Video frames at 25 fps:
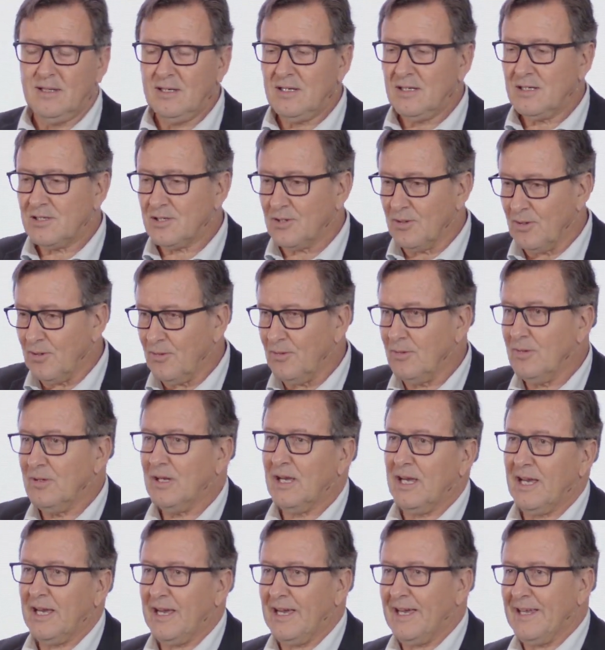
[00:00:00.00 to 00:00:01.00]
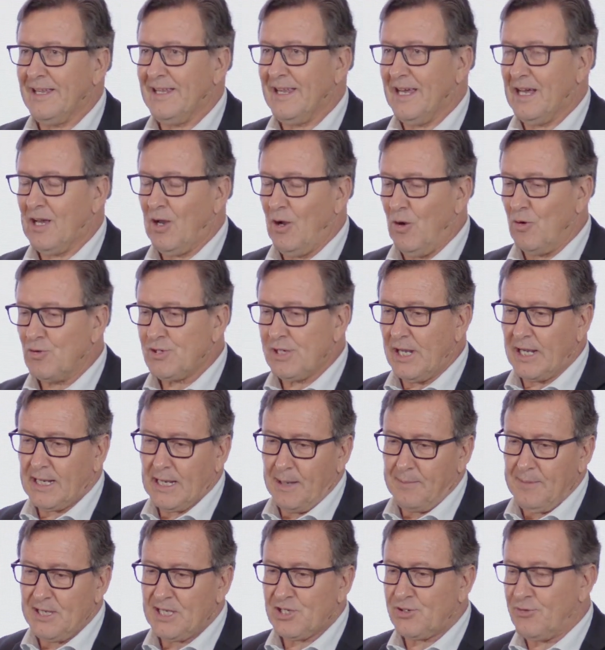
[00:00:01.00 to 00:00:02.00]
So the ocean
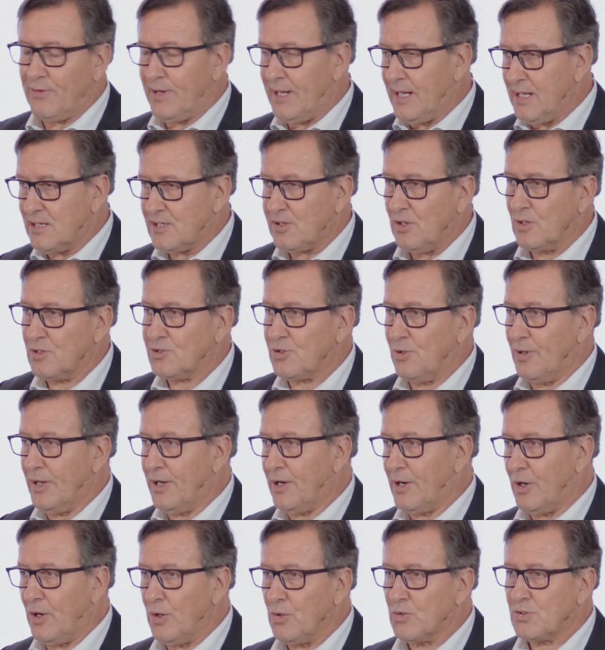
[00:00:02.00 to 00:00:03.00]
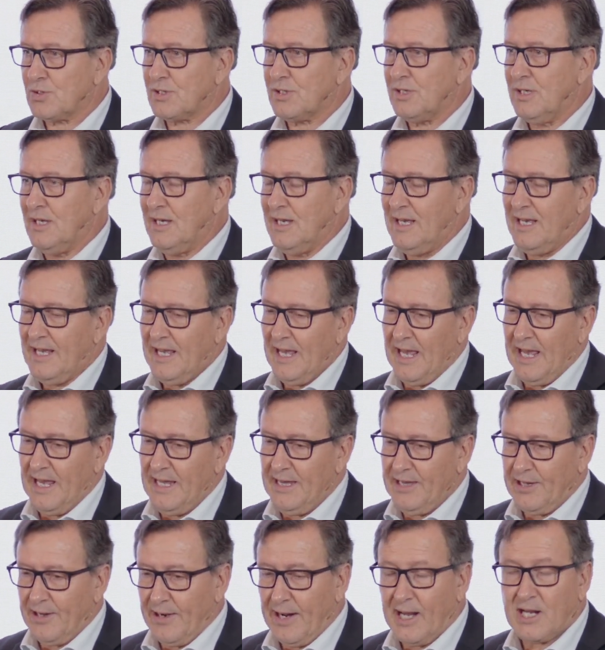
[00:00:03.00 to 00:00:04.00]
chemistry is also in close
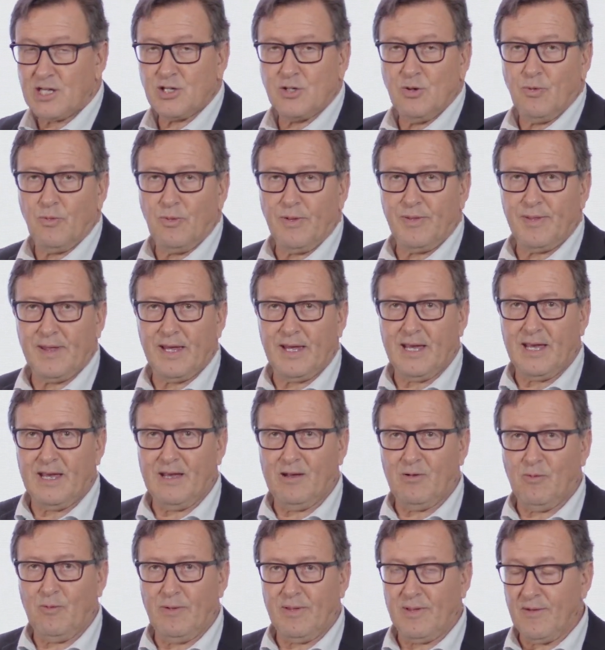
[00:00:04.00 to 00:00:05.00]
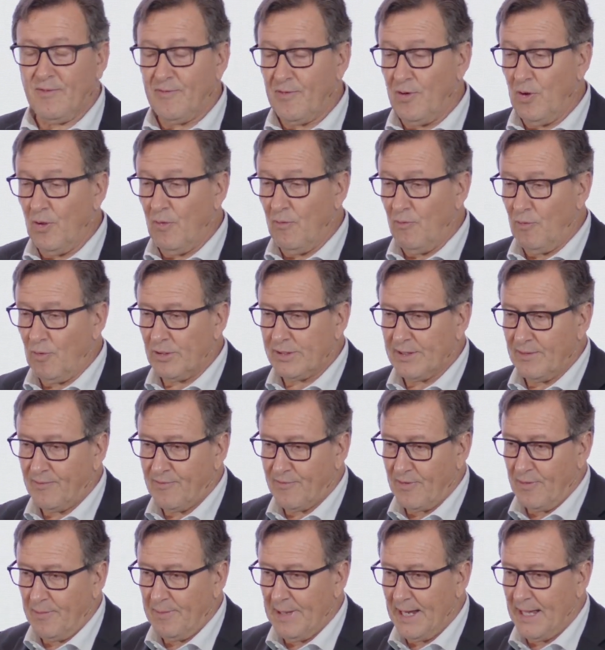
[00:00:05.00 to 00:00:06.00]
interaction with the flow of water
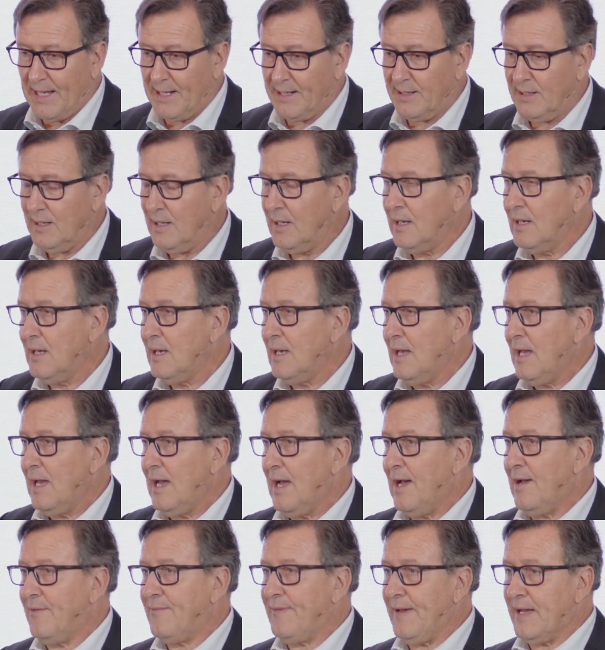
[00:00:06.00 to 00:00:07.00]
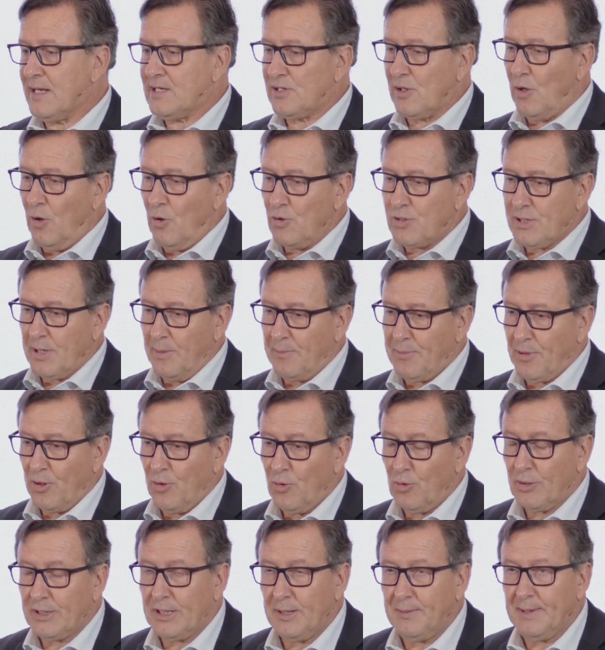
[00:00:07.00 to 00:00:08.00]
from land, affects ocean
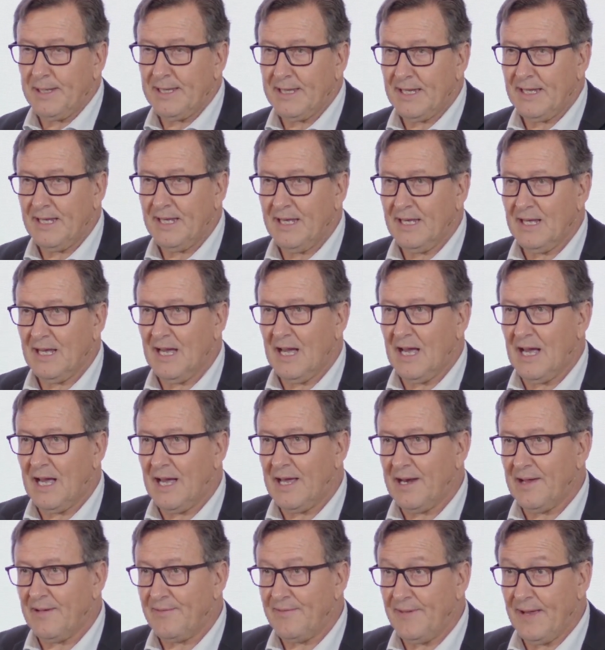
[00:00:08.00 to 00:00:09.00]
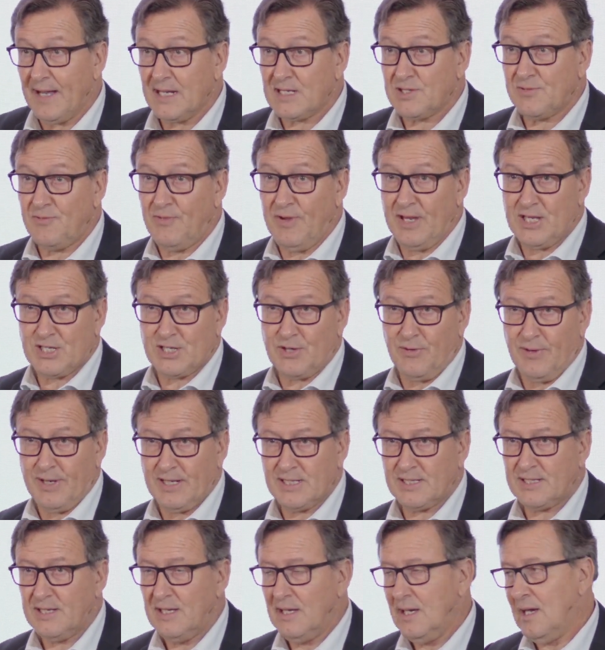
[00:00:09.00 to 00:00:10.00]
productivity, and affects
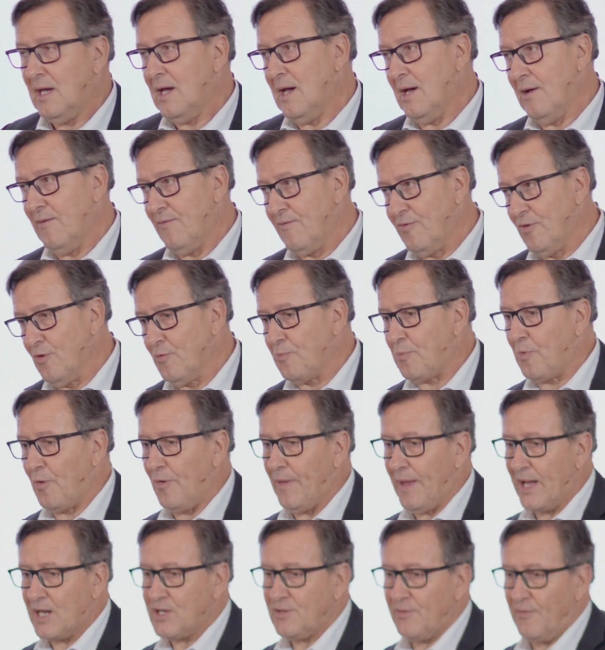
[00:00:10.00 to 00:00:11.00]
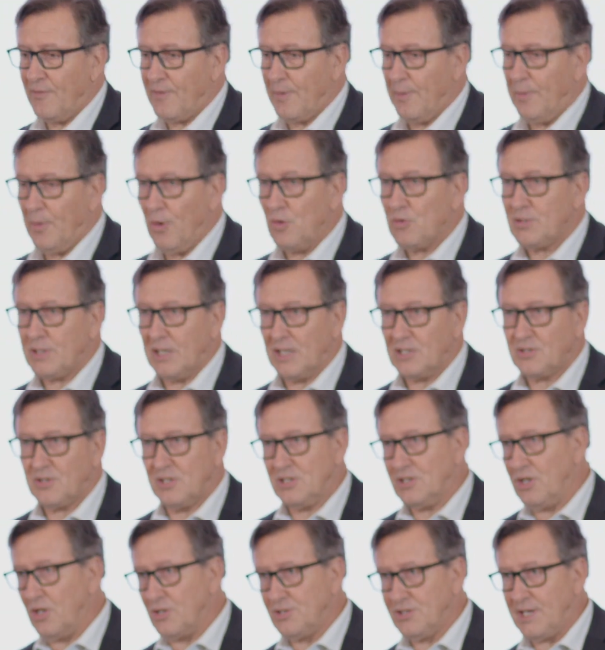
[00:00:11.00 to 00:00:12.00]
fisheries and food production from ocean. So
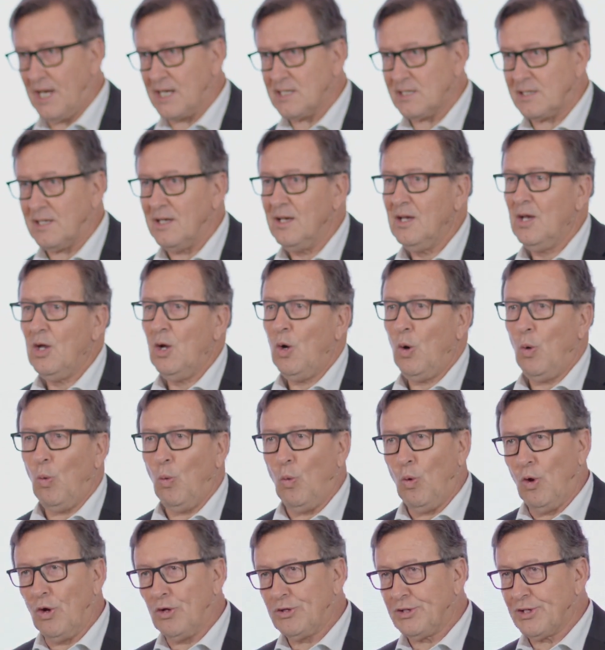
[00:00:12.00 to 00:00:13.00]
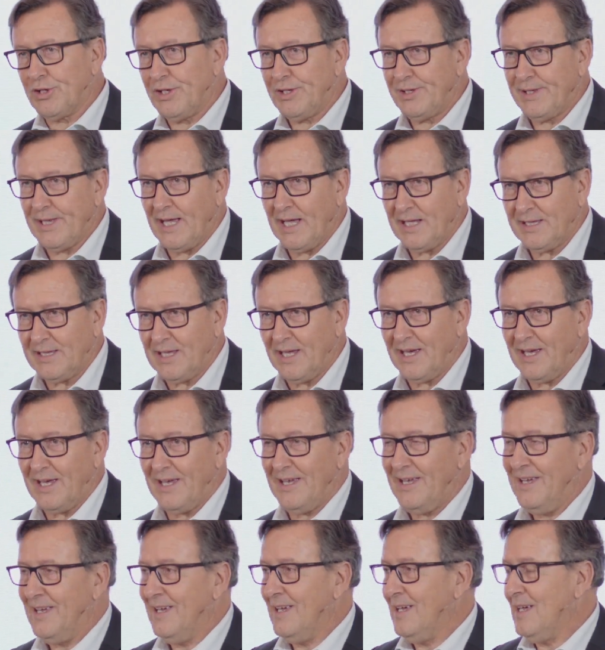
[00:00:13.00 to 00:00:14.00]
it's not just water
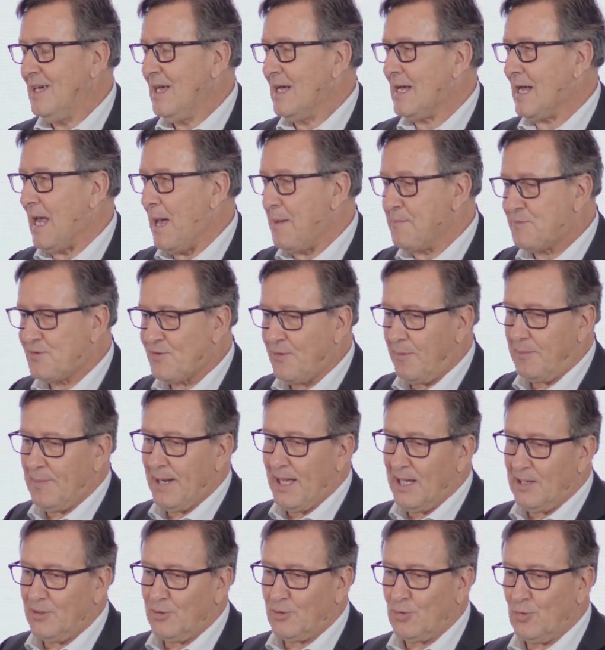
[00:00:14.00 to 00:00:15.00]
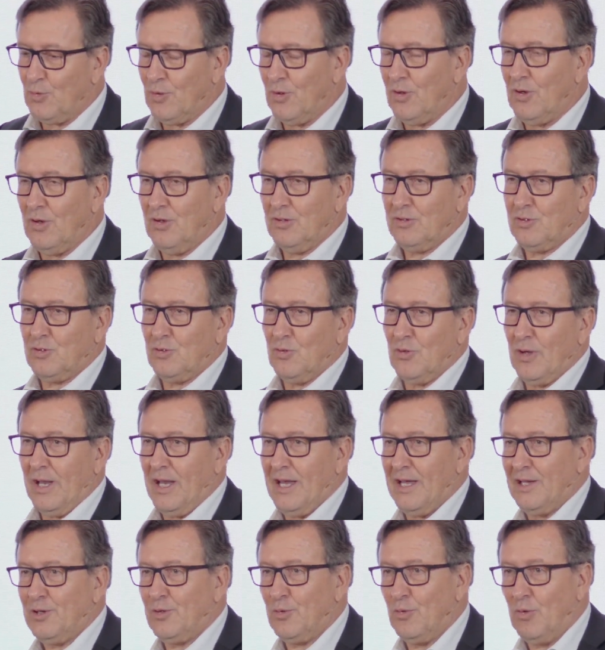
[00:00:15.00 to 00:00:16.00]
that comes from land
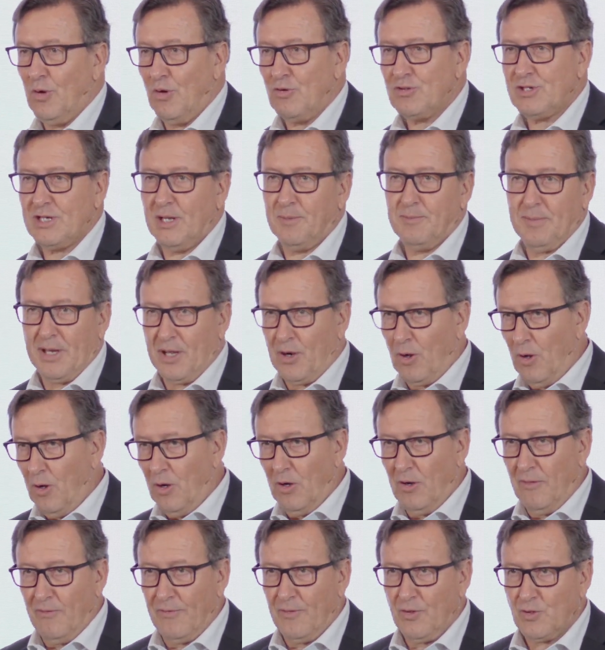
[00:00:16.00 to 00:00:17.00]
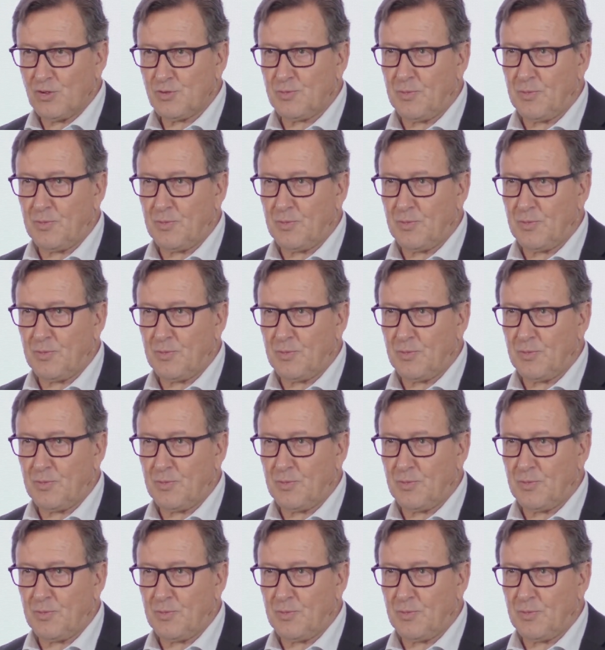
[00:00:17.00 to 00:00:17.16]
to ocean, but all of those